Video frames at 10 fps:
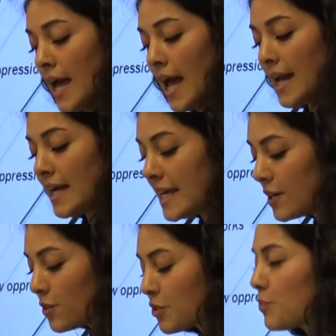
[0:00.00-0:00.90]
and
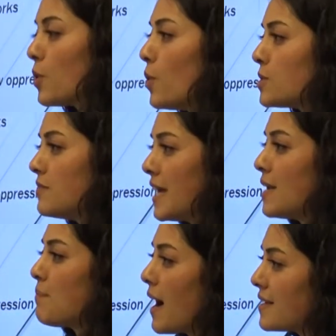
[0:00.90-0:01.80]
heal from
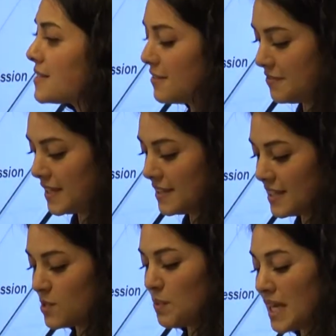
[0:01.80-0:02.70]
cultivating positive
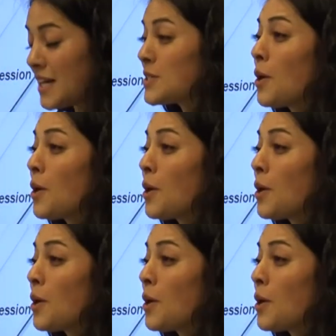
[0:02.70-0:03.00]
feelings because